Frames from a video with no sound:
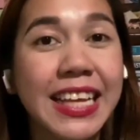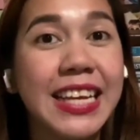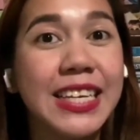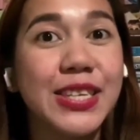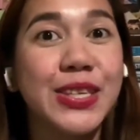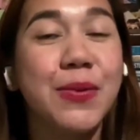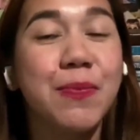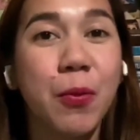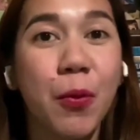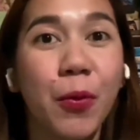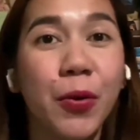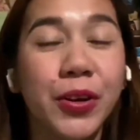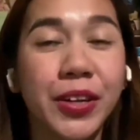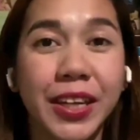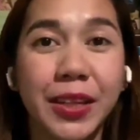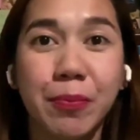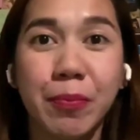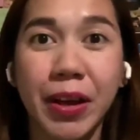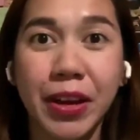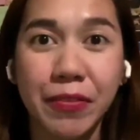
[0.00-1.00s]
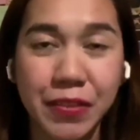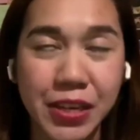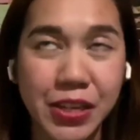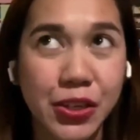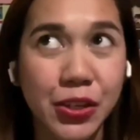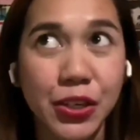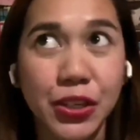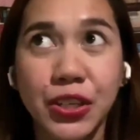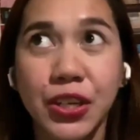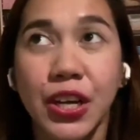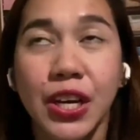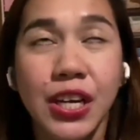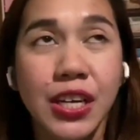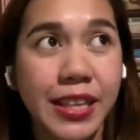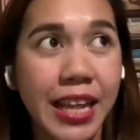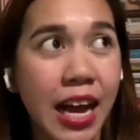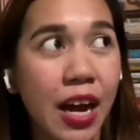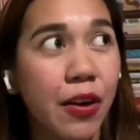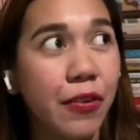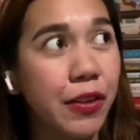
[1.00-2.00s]
it's supported by research.
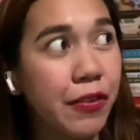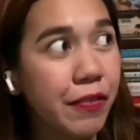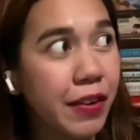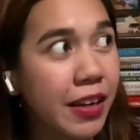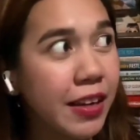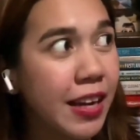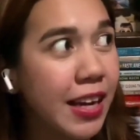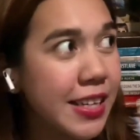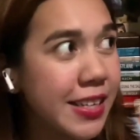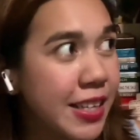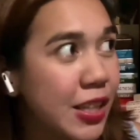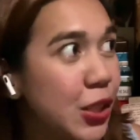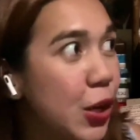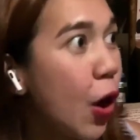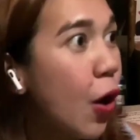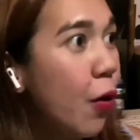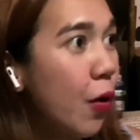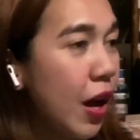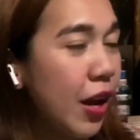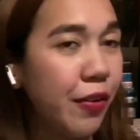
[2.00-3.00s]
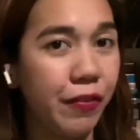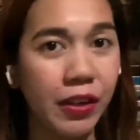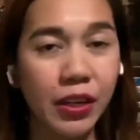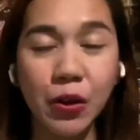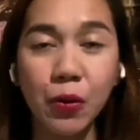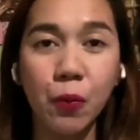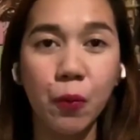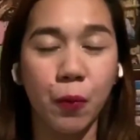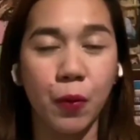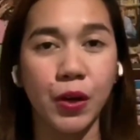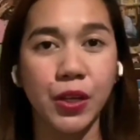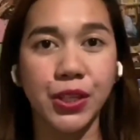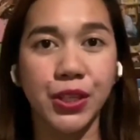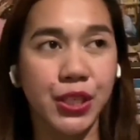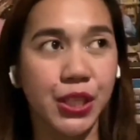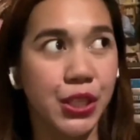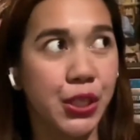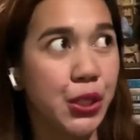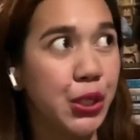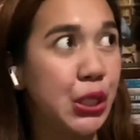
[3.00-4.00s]
Now, you realize that, oh, I really
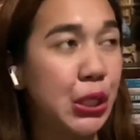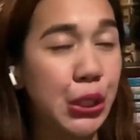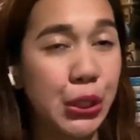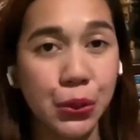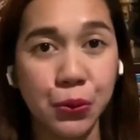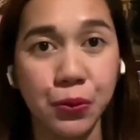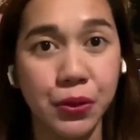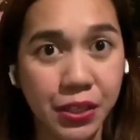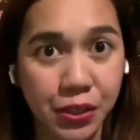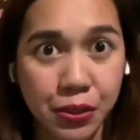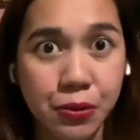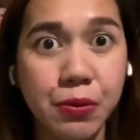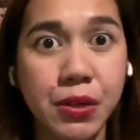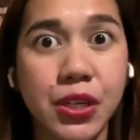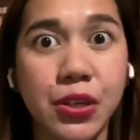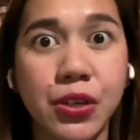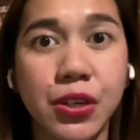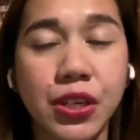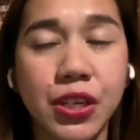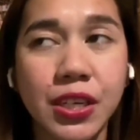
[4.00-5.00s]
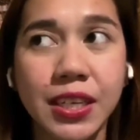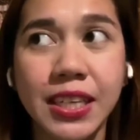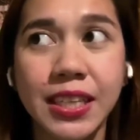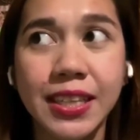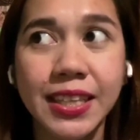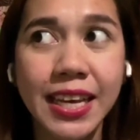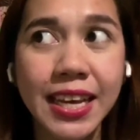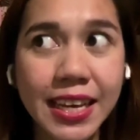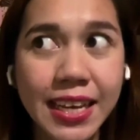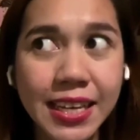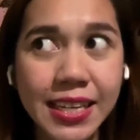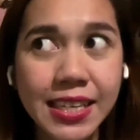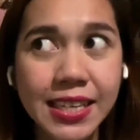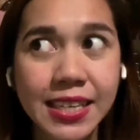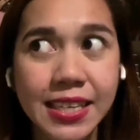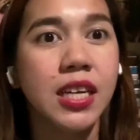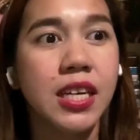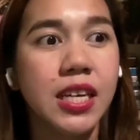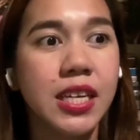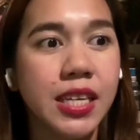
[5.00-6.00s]
wanted to do this research. The thing
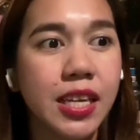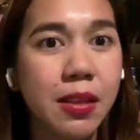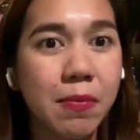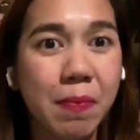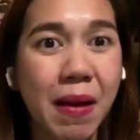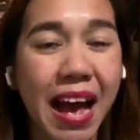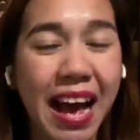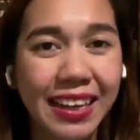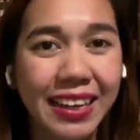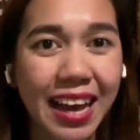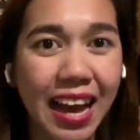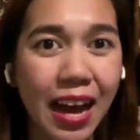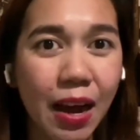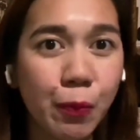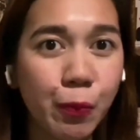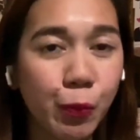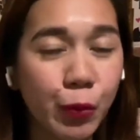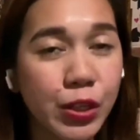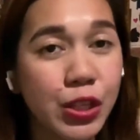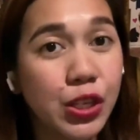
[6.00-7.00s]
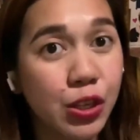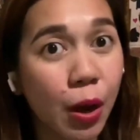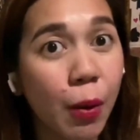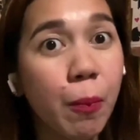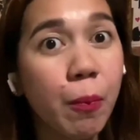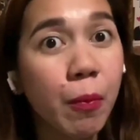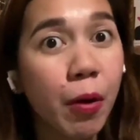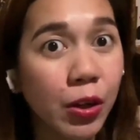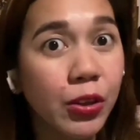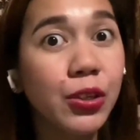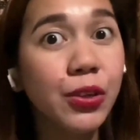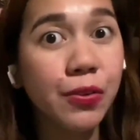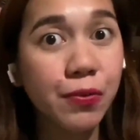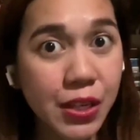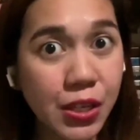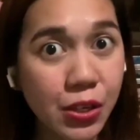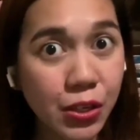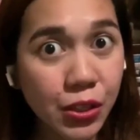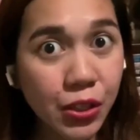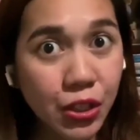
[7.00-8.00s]
is it backed up with some other
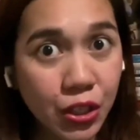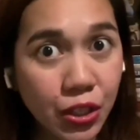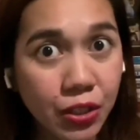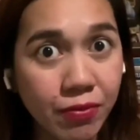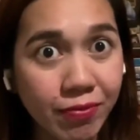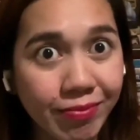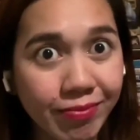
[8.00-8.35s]
research?